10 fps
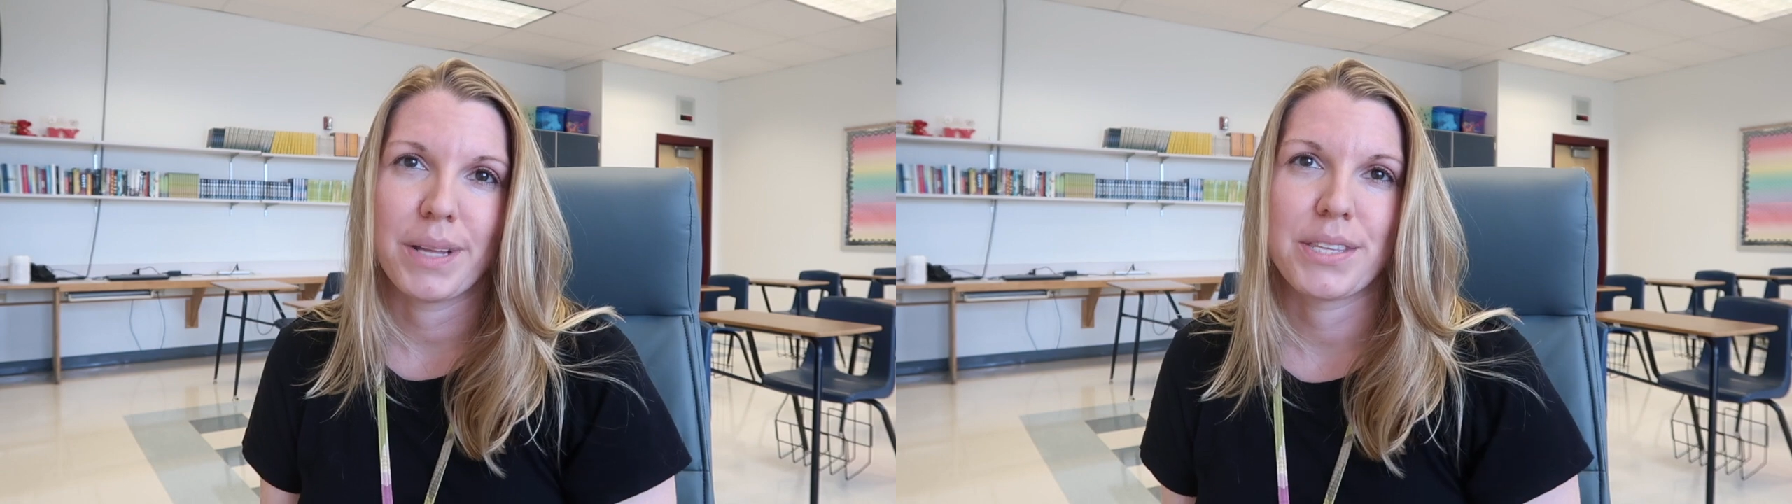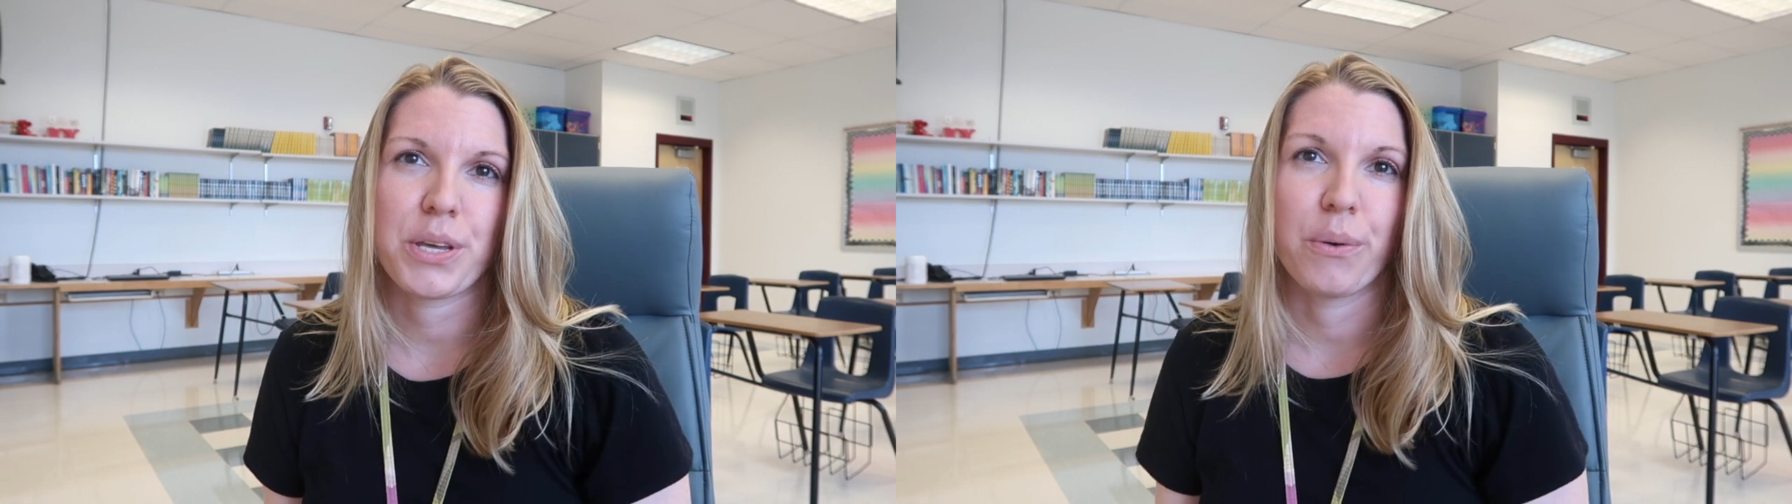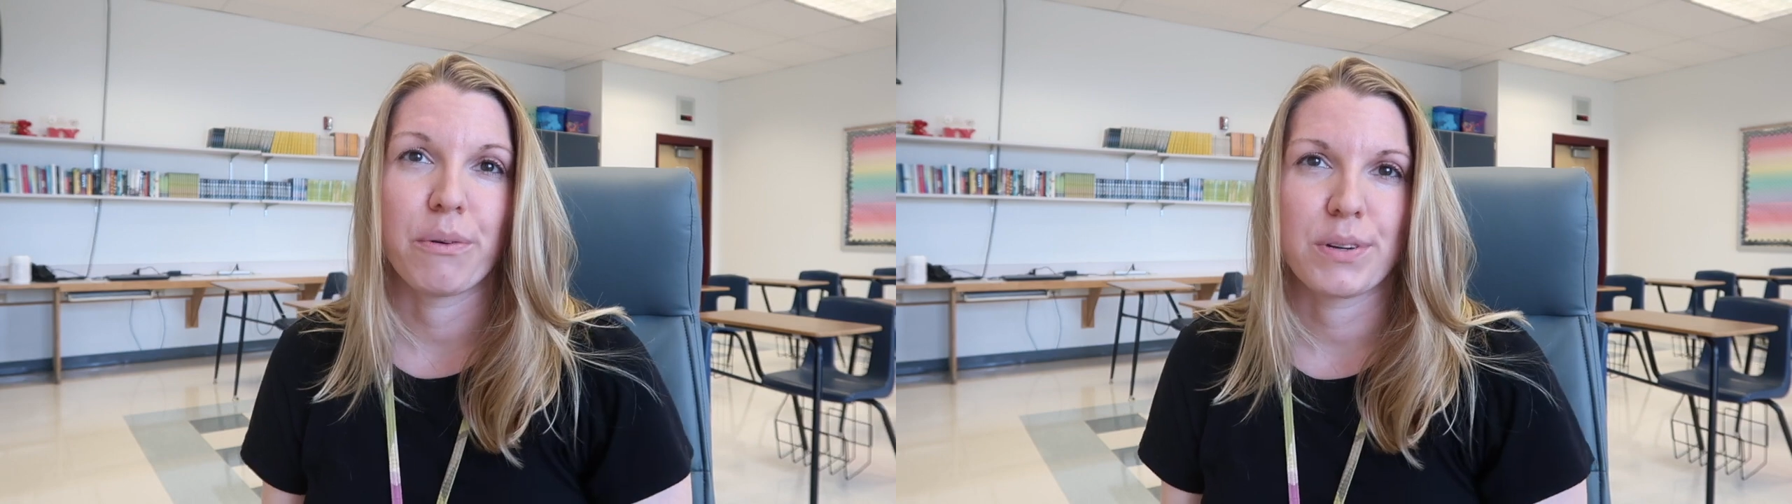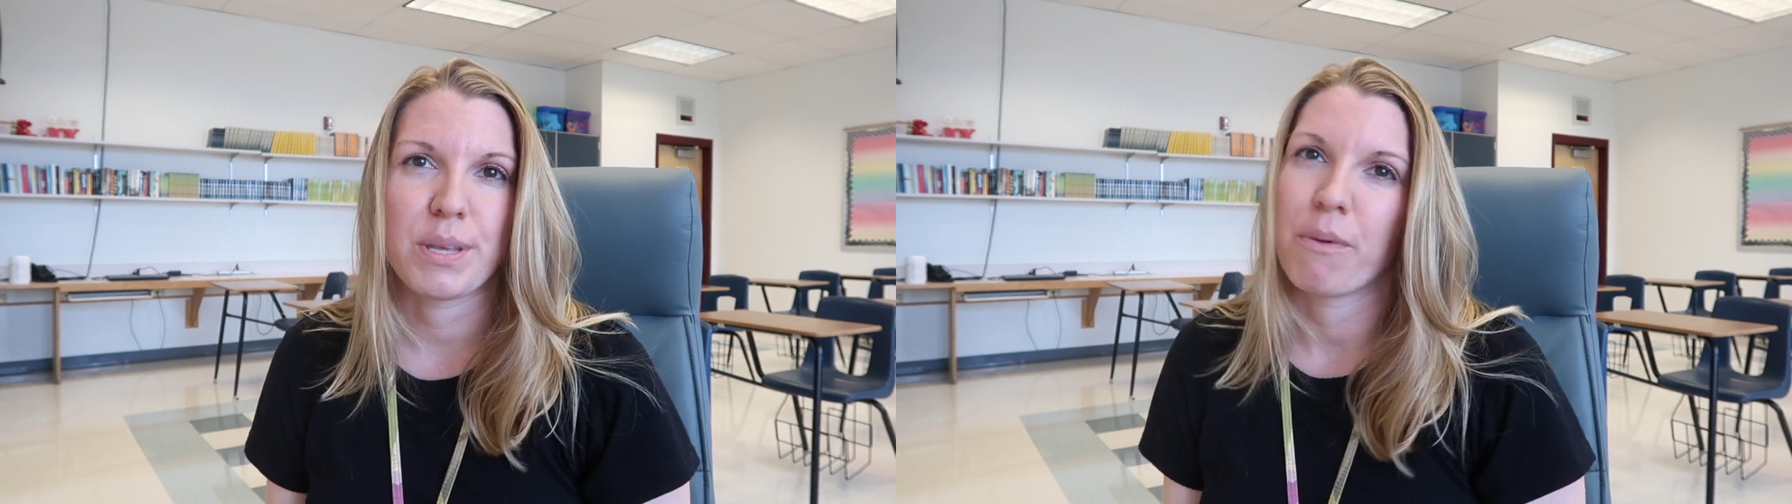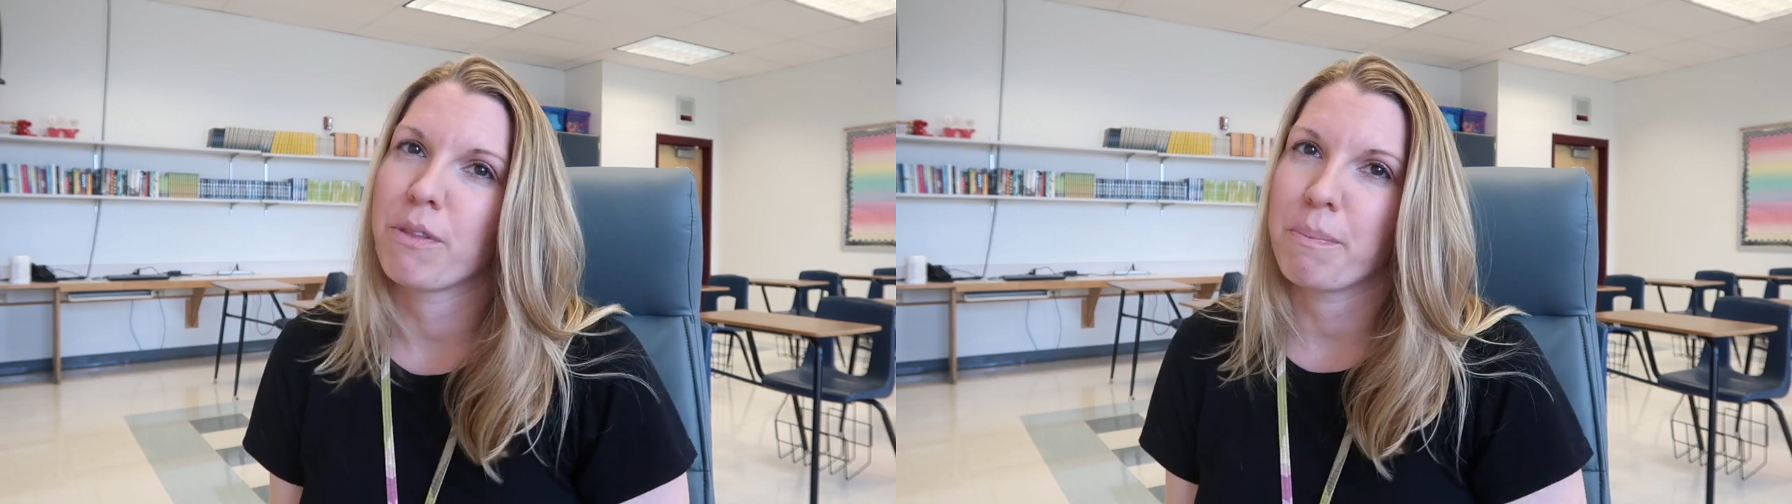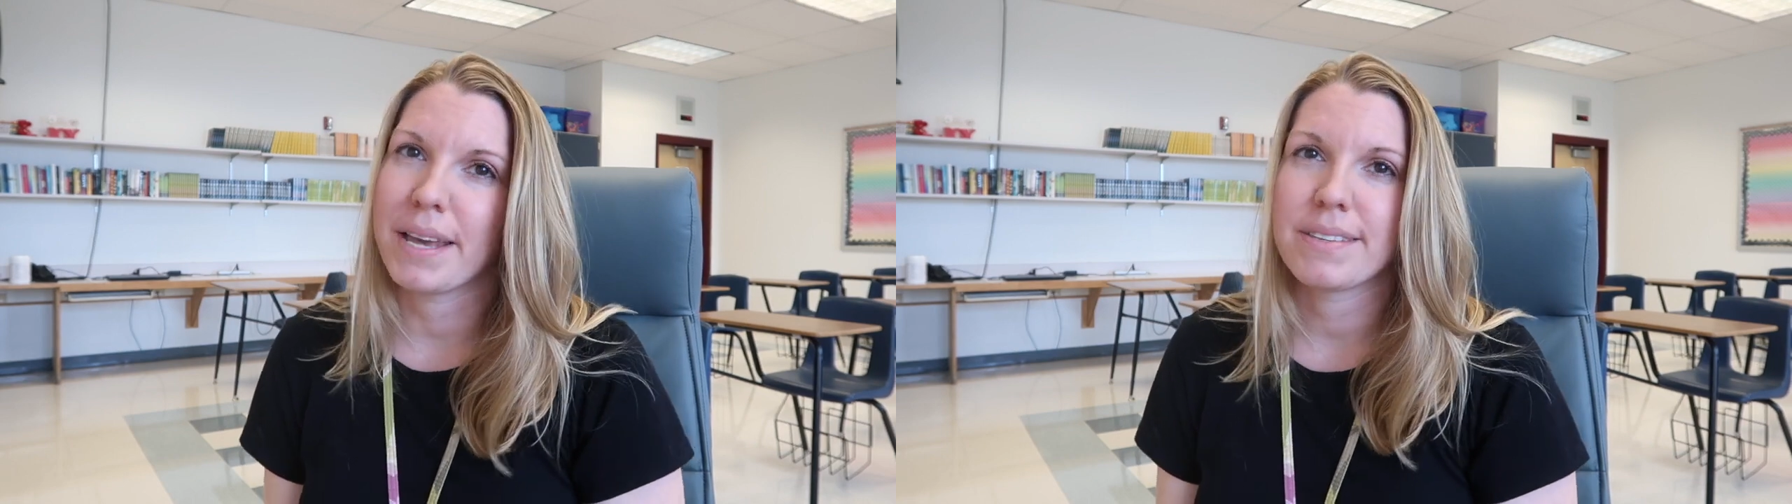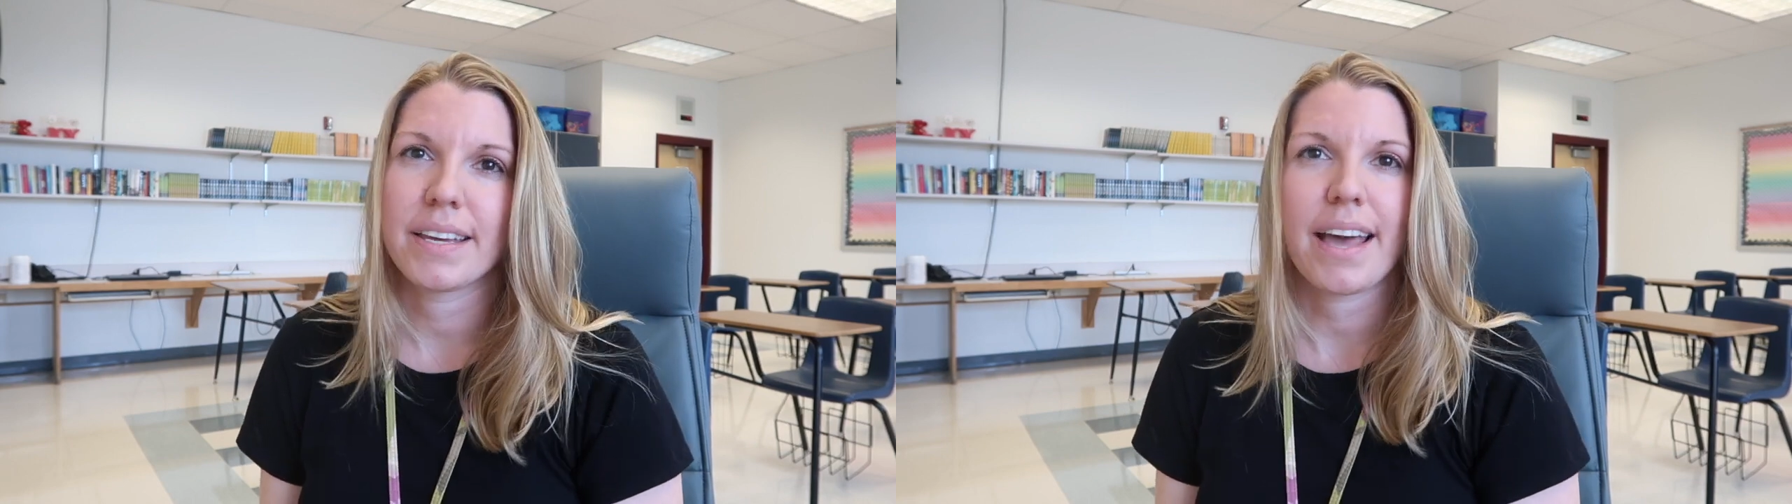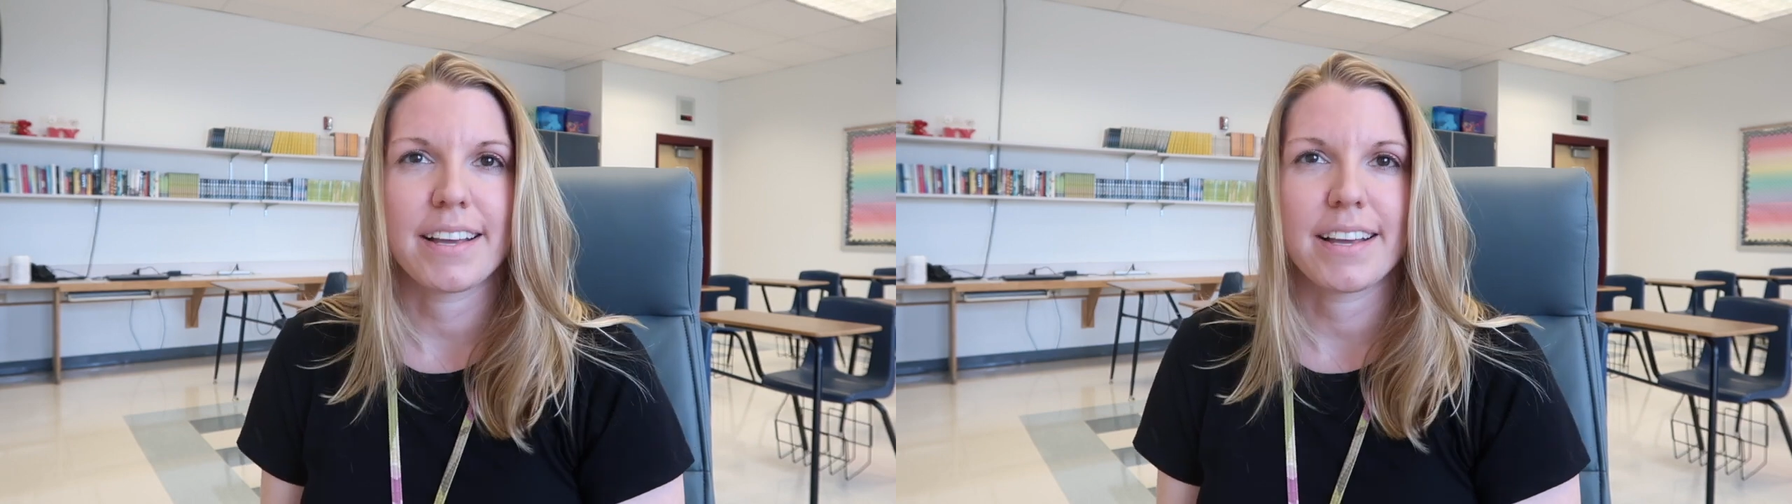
let's go over some of the basic